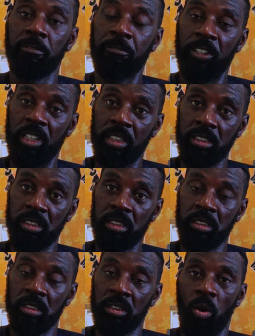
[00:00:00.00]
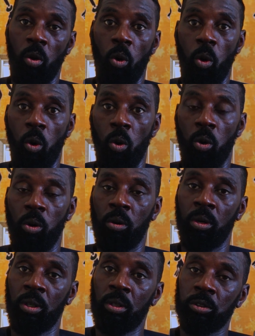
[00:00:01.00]
the First or
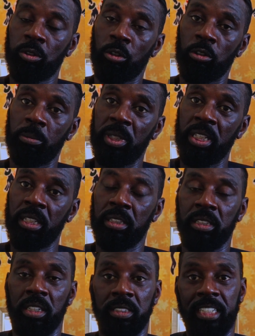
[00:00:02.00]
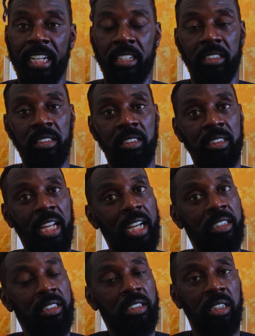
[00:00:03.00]
Ptolemy the Second's
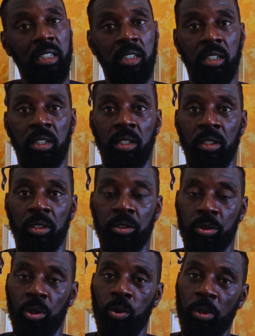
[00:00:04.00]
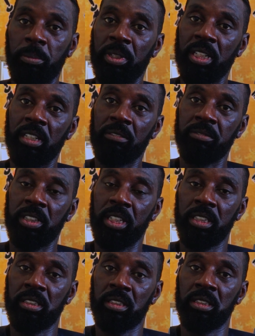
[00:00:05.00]
dynasty. So we believe
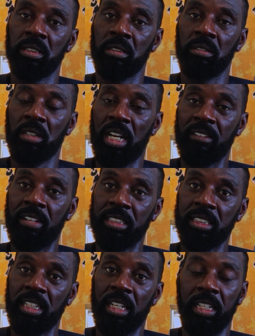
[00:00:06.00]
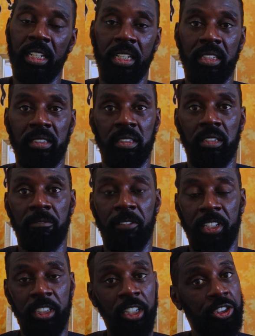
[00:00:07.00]
this character is
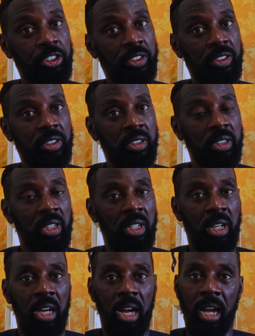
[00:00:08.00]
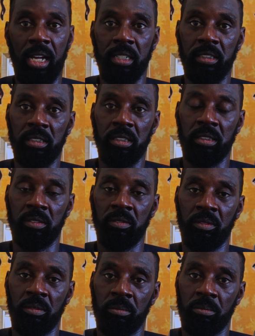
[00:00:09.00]
fictitious and
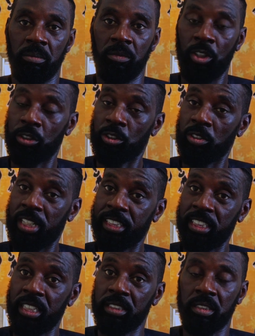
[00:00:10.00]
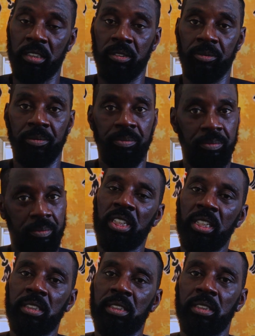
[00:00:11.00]
does not exist.
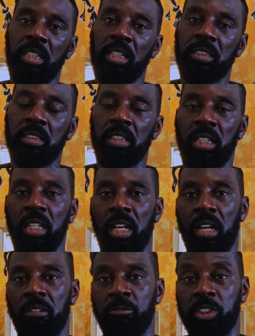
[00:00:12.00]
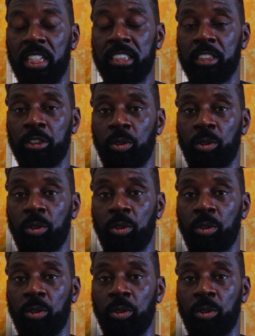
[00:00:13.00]
This is the uh, Rosetta